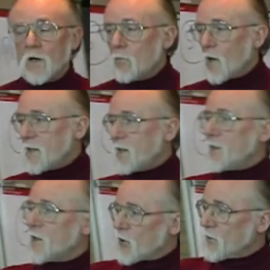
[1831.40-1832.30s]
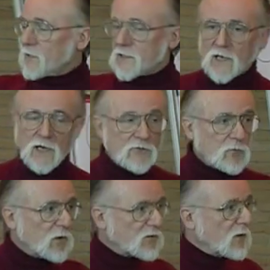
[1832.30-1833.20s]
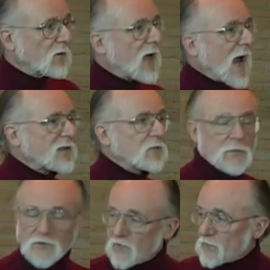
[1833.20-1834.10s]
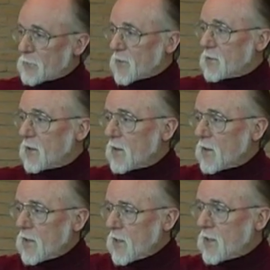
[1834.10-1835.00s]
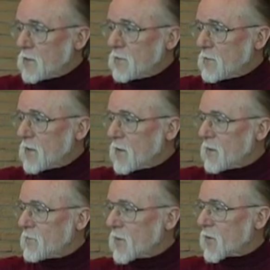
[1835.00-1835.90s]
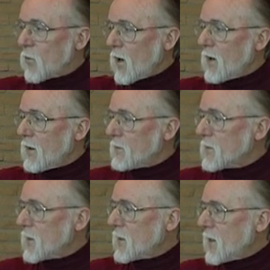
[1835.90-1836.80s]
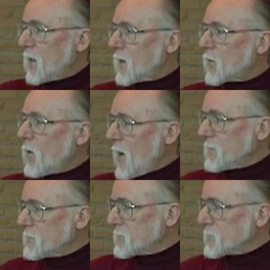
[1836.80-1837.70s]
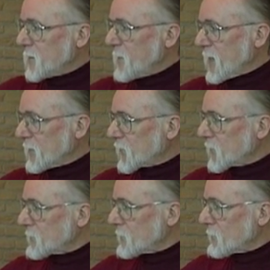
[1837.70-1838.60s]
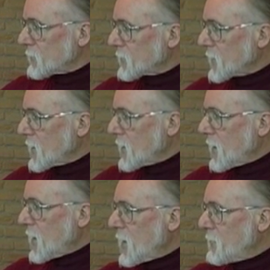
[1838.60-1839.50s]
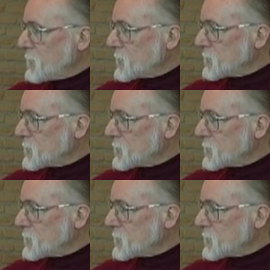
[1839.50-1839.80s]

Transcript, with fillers: what in the early days and was an active participant in the, the qual uh, quant debates. Um,